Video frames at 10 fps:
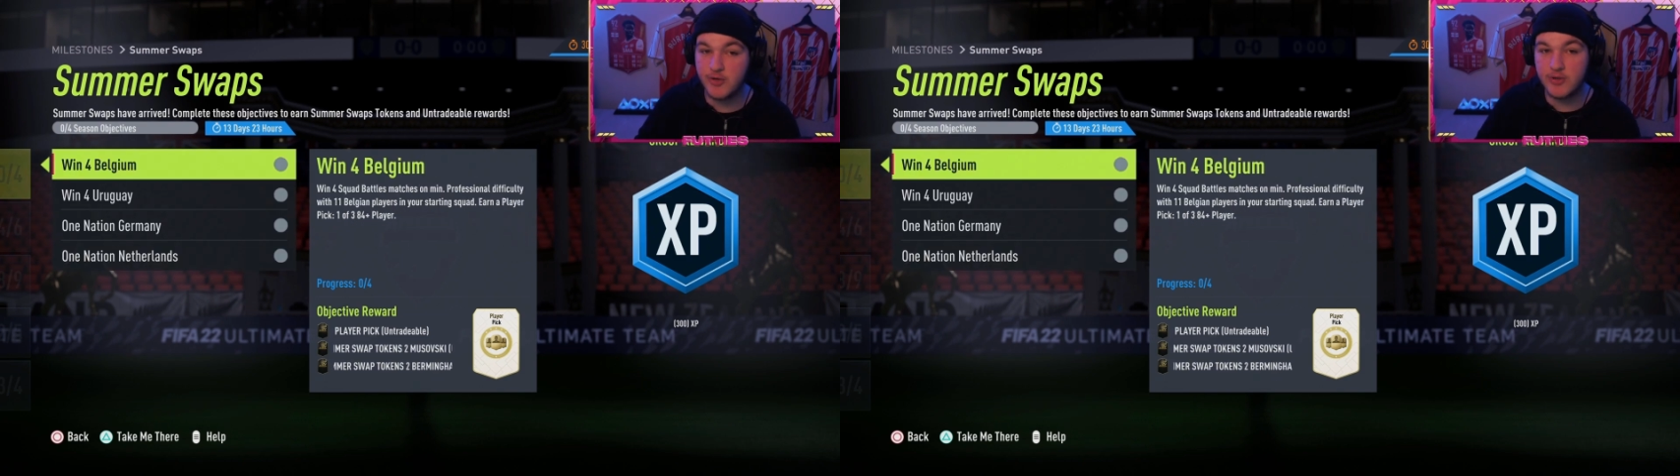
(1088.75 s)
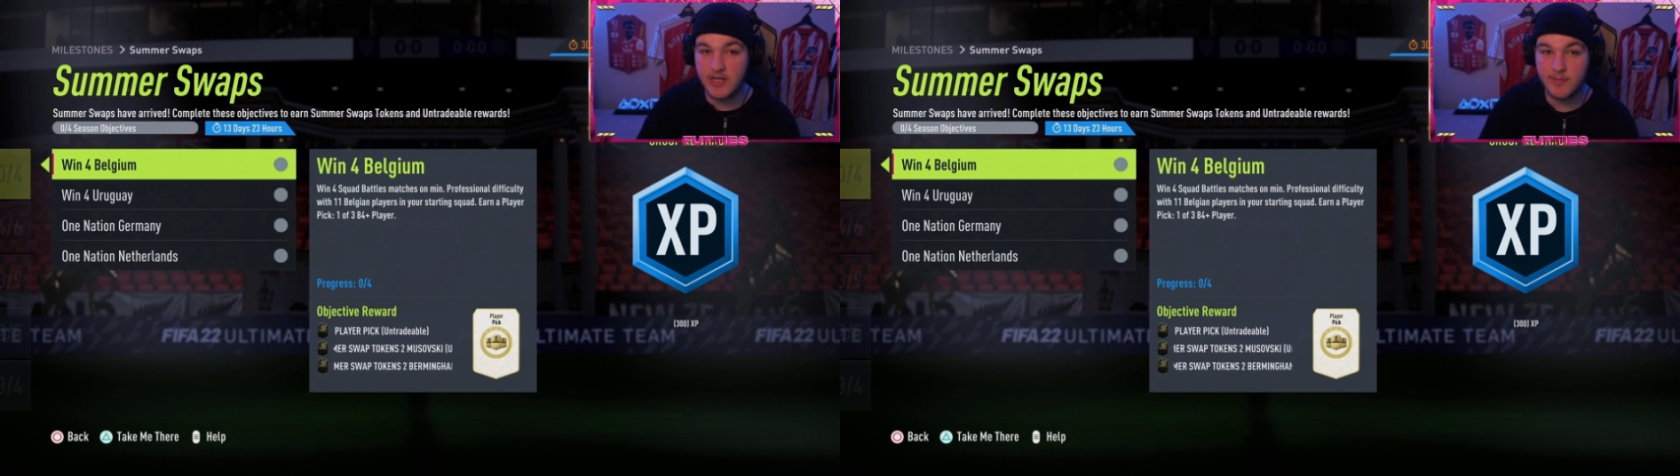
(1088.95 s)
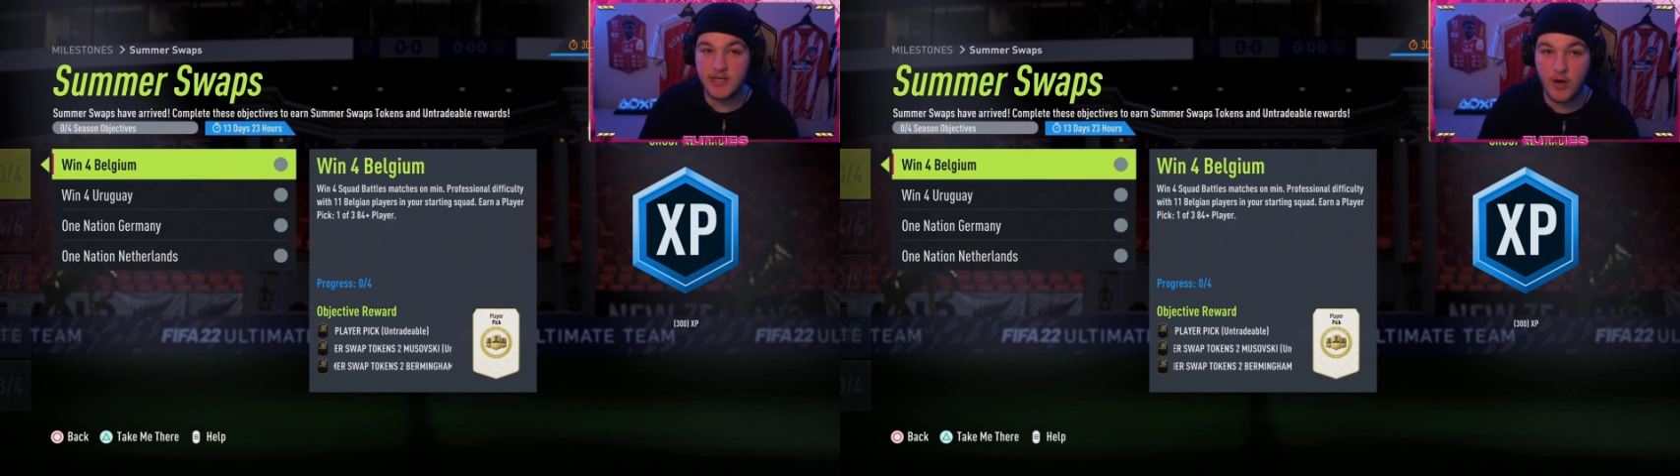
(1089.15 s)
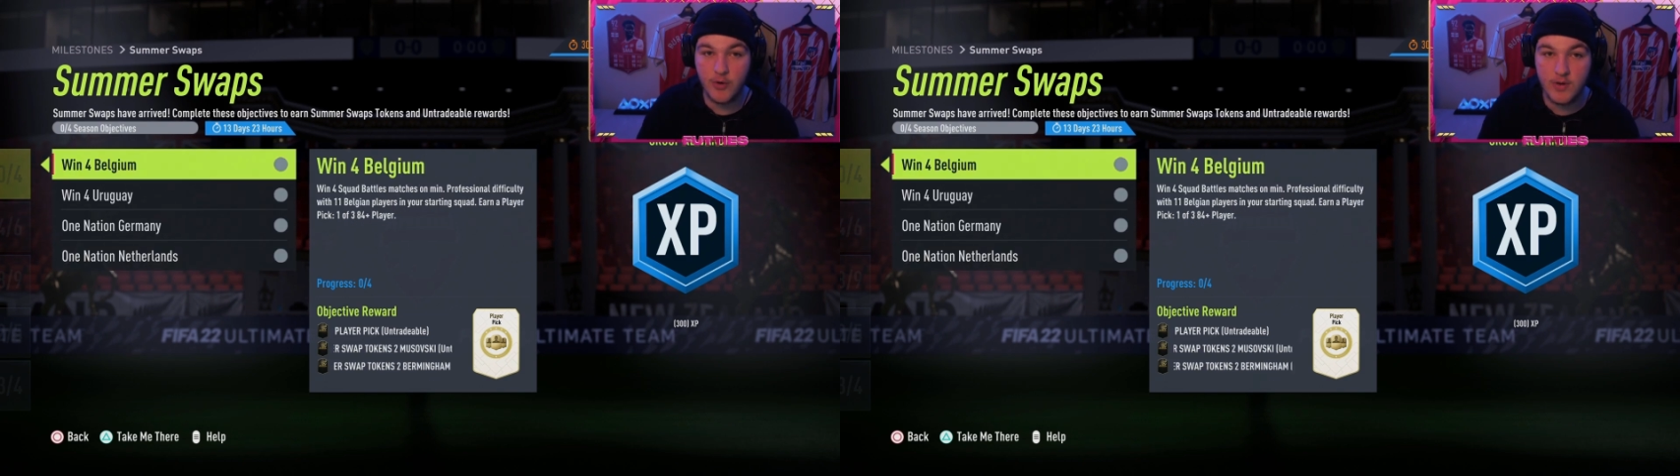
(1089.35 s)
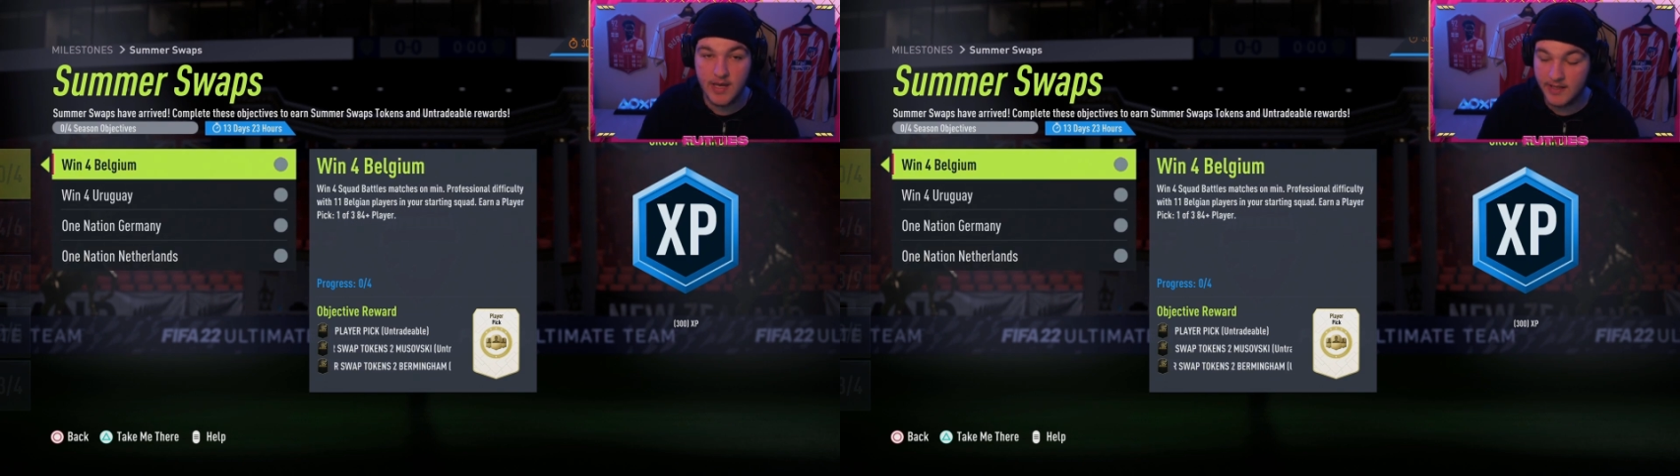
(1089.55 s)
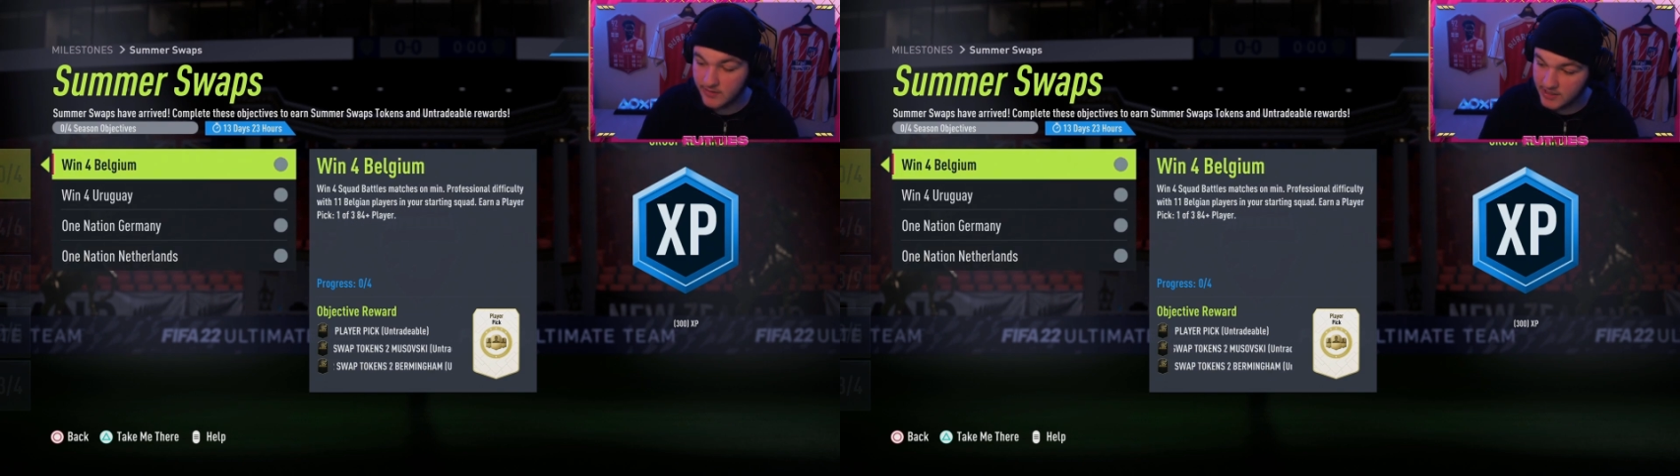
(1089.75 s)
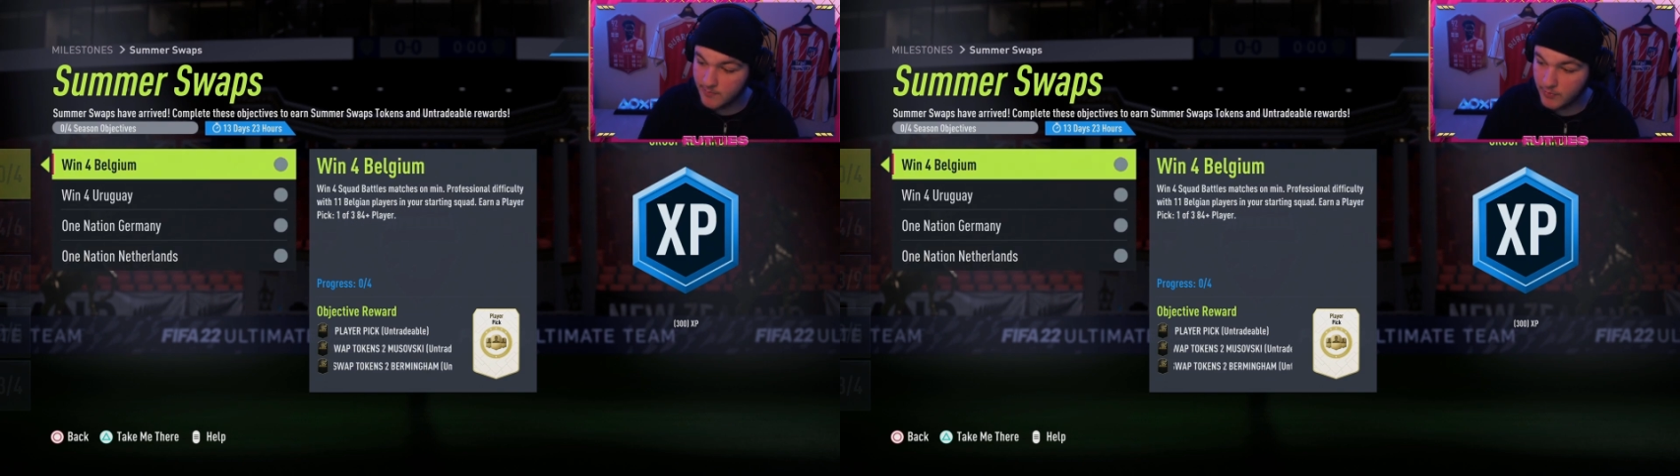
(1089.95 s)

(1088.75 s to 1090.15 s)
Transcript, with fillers: make sure let me know. And